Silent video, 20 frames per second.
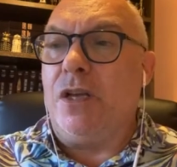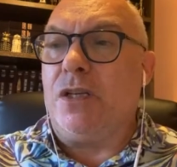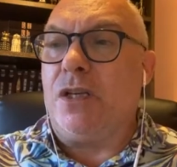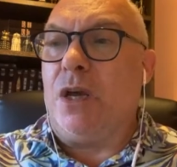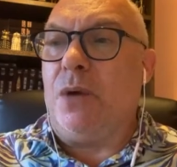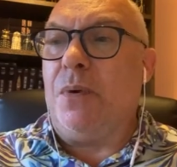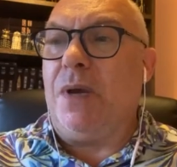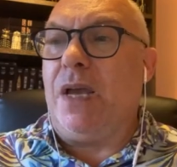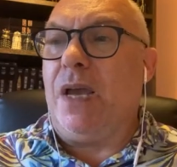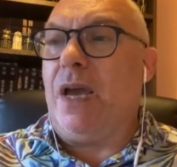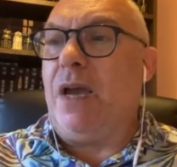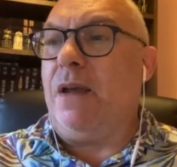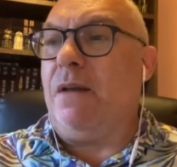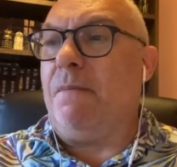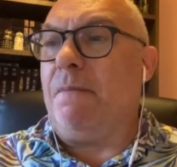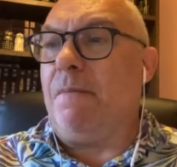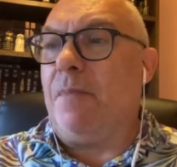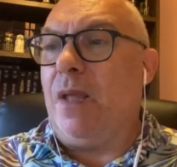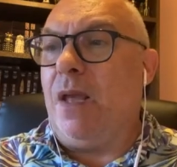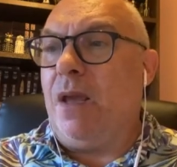So
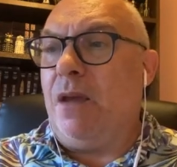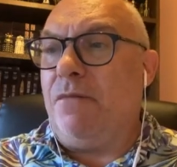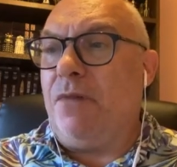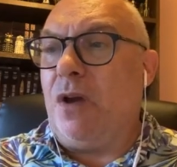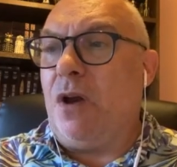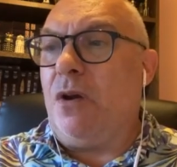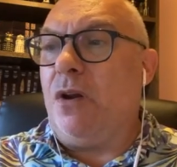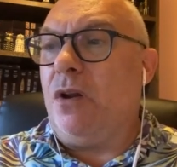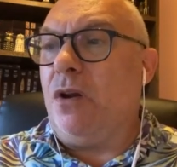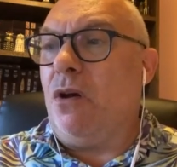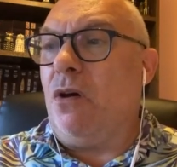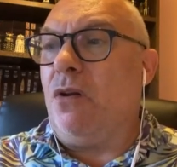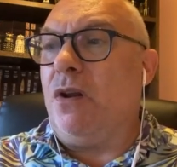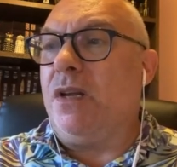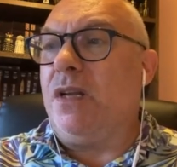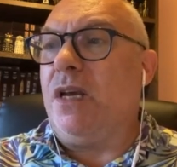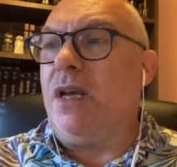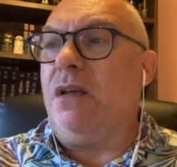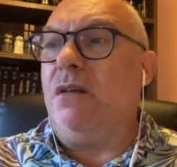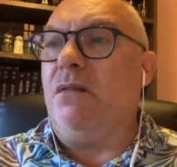again, if you're going on
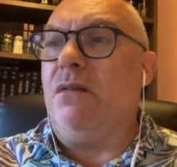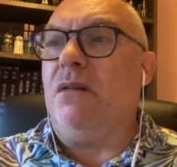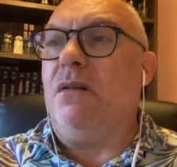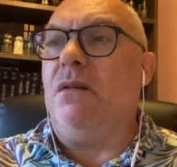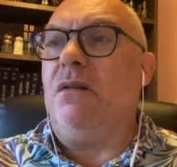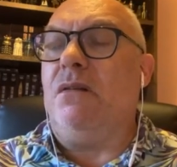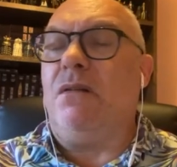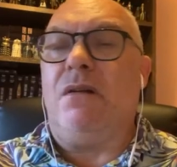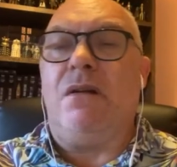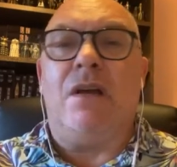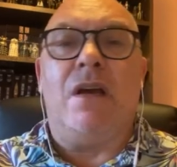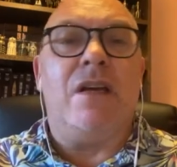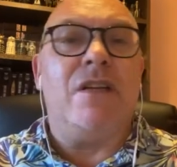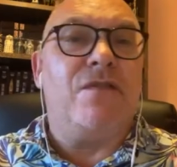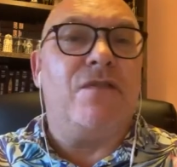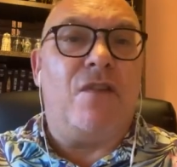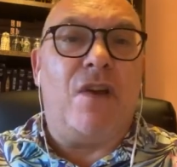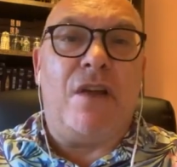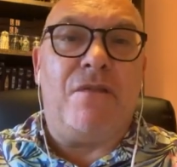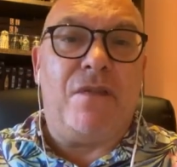holiday,
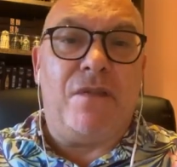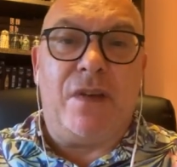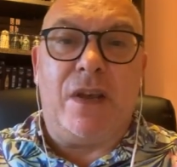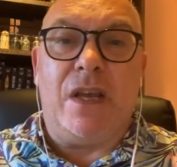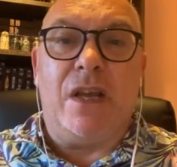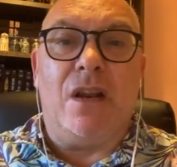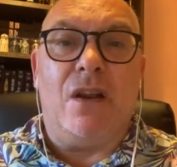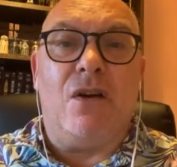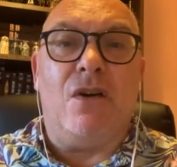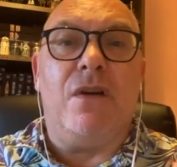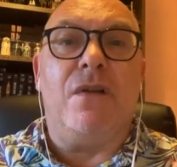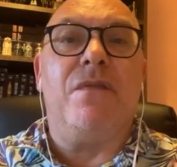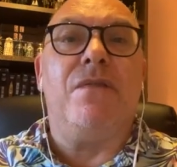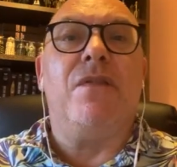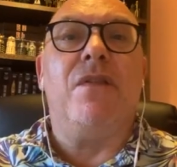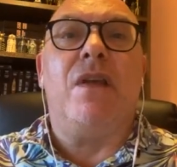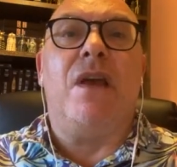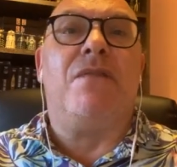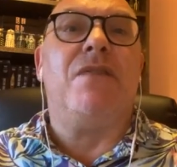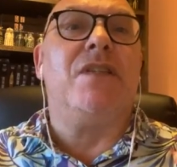as for everything in
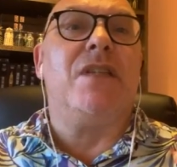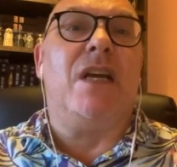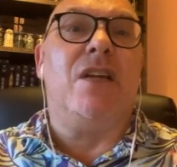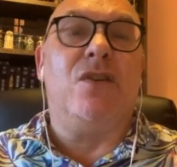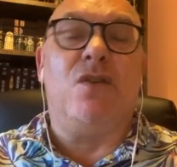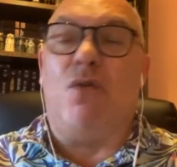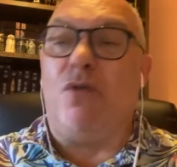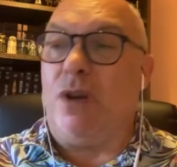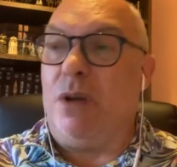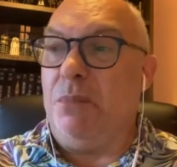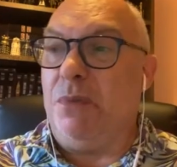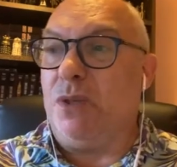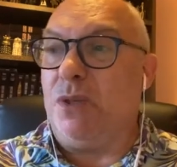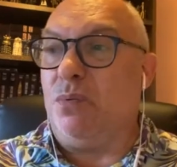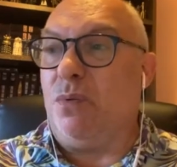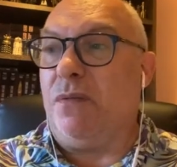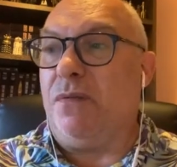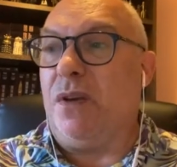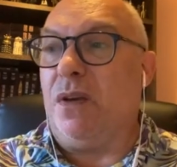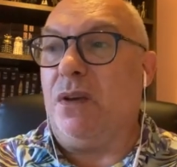life, you have to take
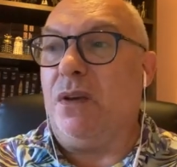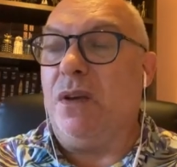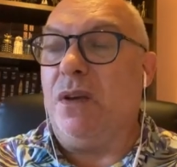documents with